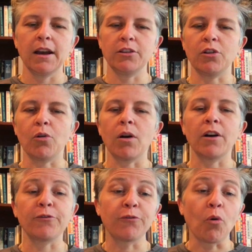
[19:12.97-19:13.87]

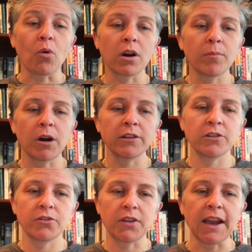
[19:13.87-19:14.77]
a form on
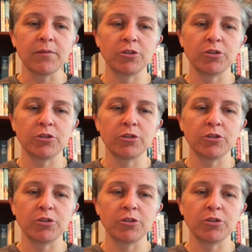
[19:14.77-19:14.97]
your site,